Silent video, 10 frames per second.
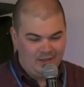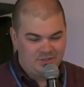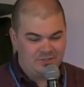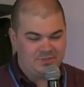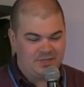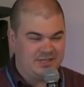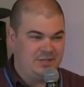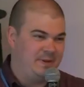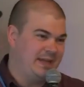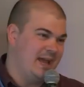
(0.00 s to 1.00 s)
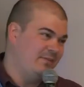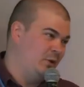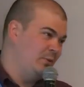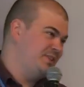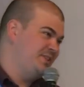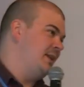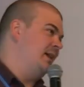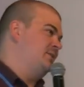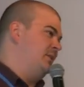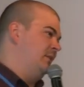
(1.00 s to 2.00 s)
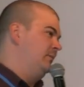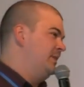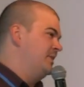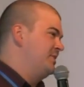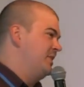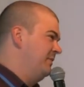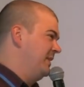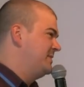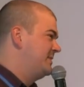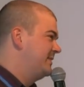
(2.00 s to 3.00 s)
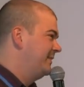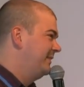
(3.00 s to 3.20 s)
sometimes I need to be careful who I sit next to in the service.